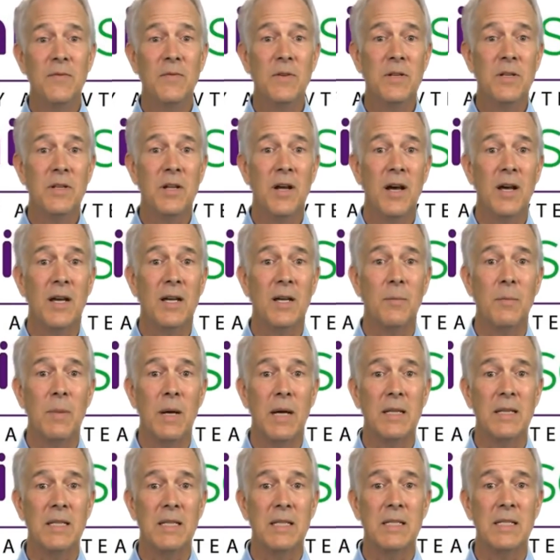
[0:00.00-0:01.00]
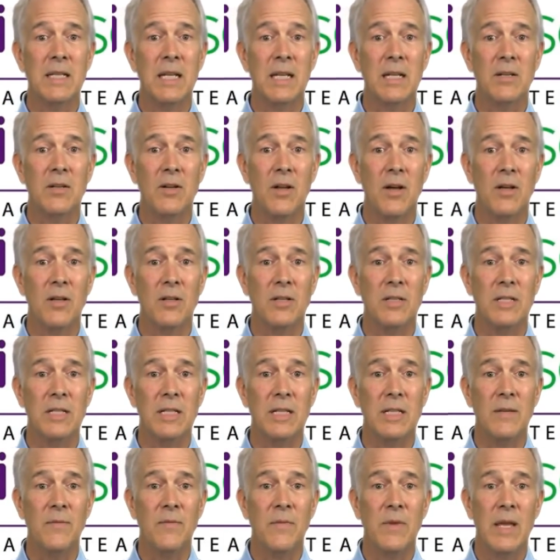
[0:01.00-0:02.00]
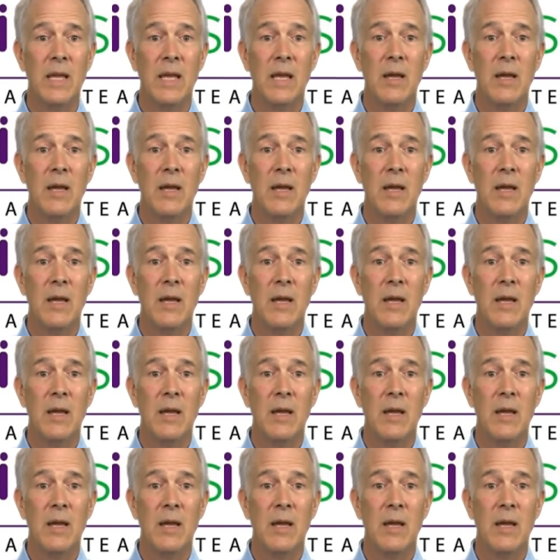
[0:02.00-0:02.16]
even talk about this technology